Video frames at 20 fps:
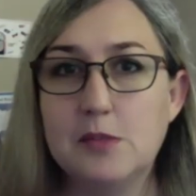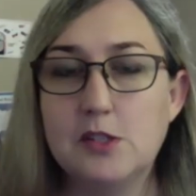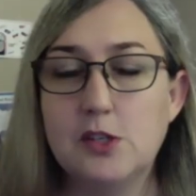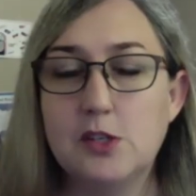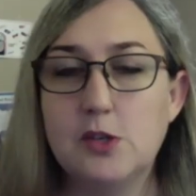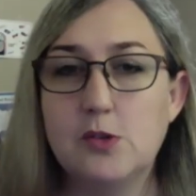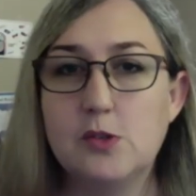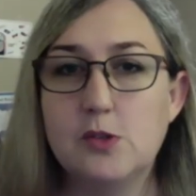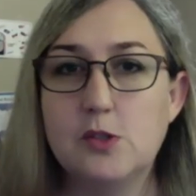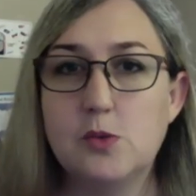
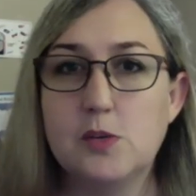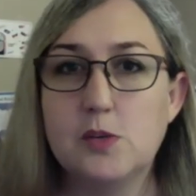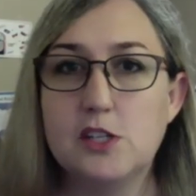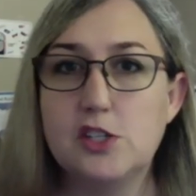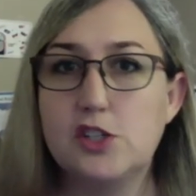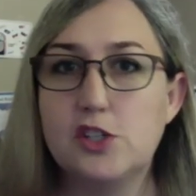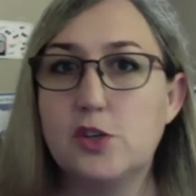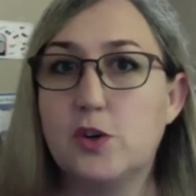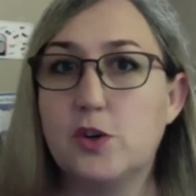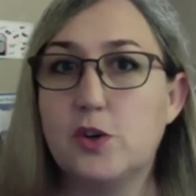to
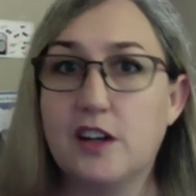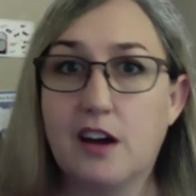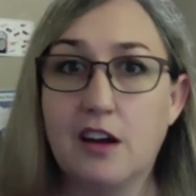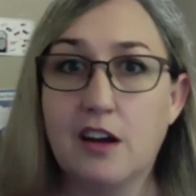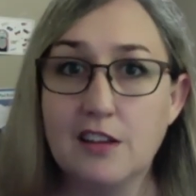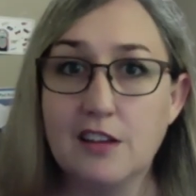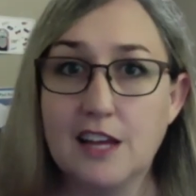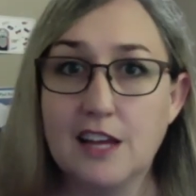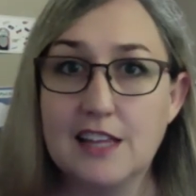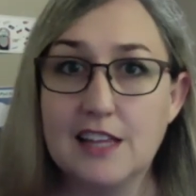switch to an
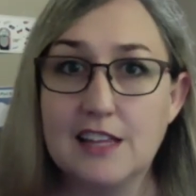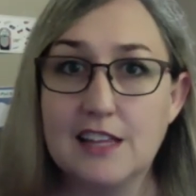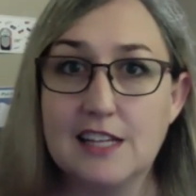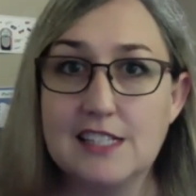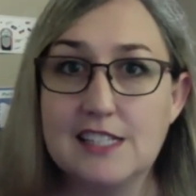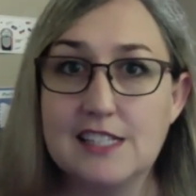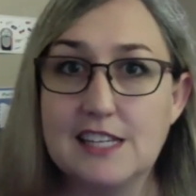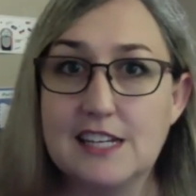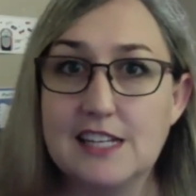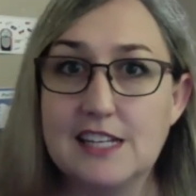online
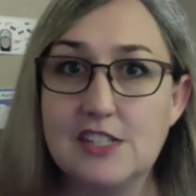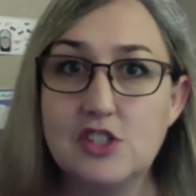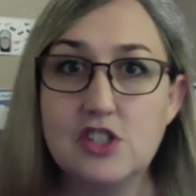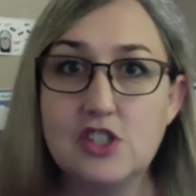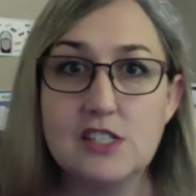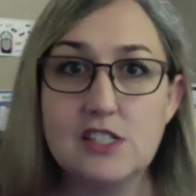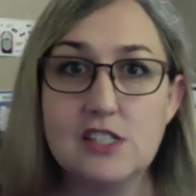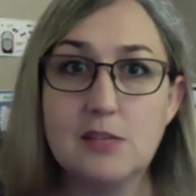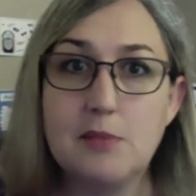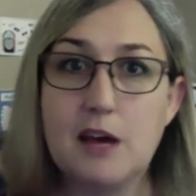lesson, it's
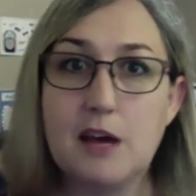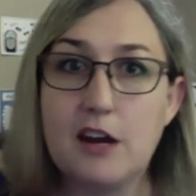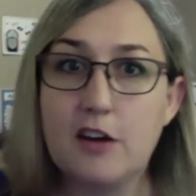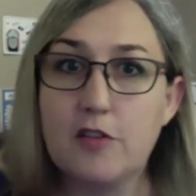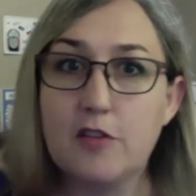just a matter of